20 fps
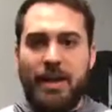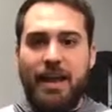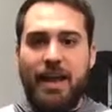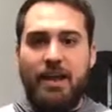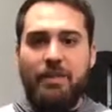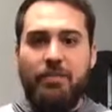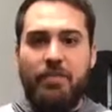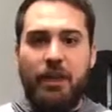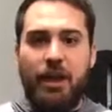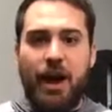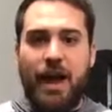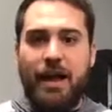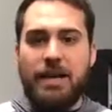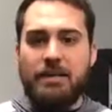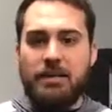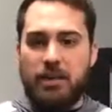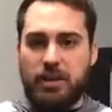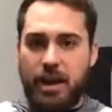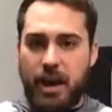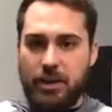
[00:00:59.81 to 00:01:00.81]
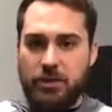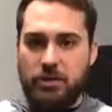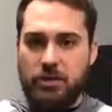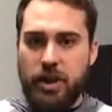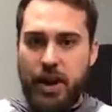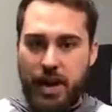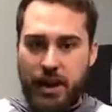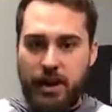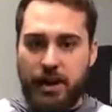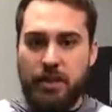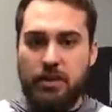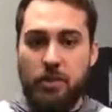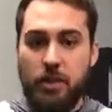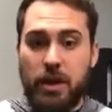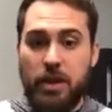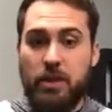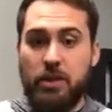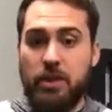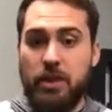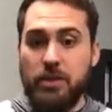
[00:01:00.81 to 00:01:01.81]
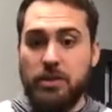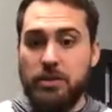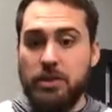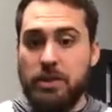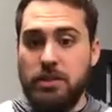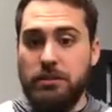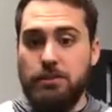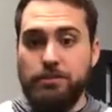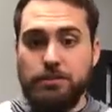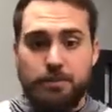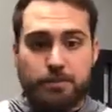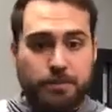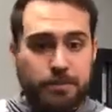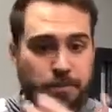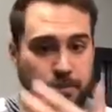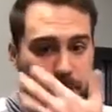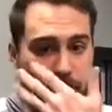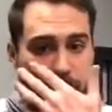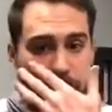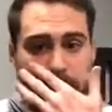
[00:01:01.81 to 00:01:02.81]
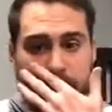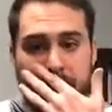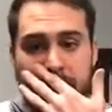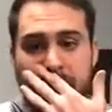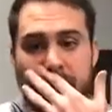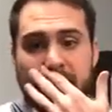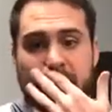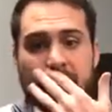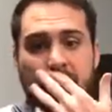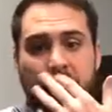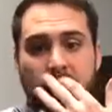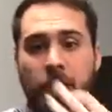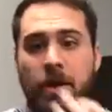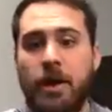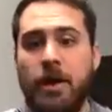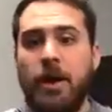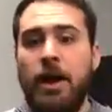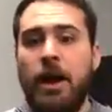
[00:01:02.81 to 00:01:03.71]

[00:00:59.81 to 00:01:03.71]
if their eyes are not tracking the way that they should. So,